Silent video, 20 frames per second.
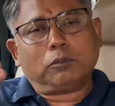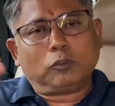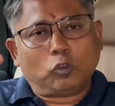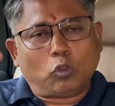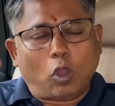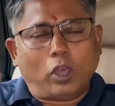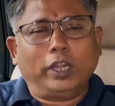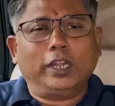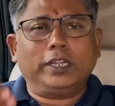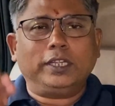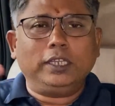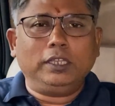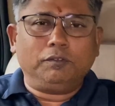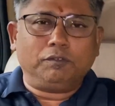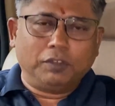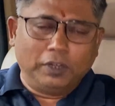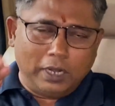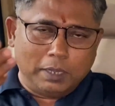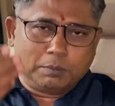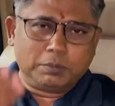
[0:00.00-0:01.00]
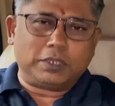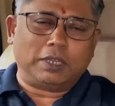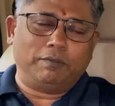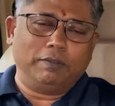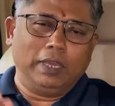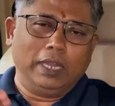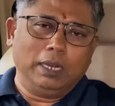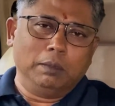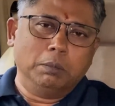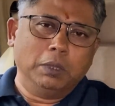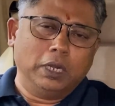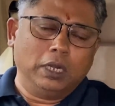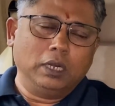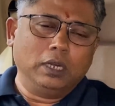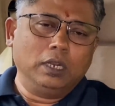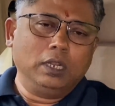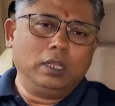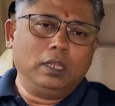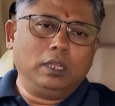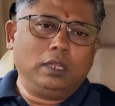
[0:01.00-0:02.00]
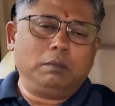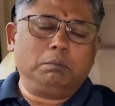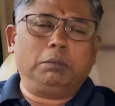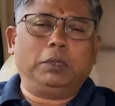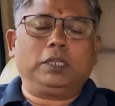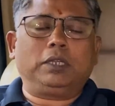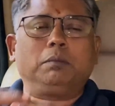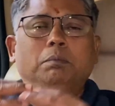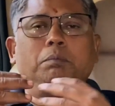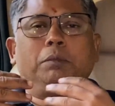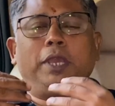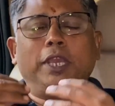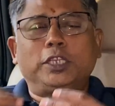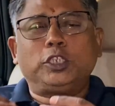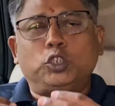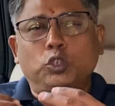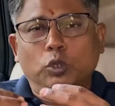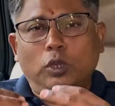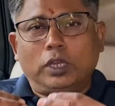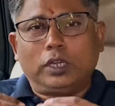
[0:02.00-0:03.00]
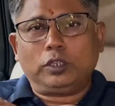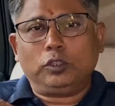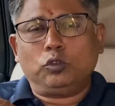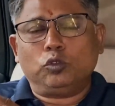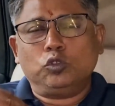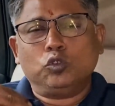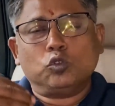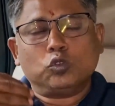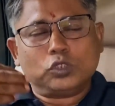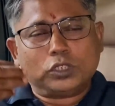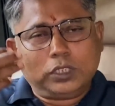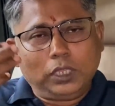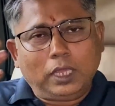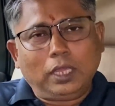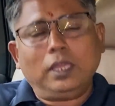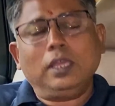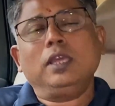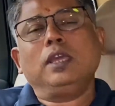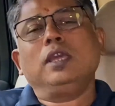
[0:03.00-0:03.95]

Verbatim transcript: quality films available, but make sure you use the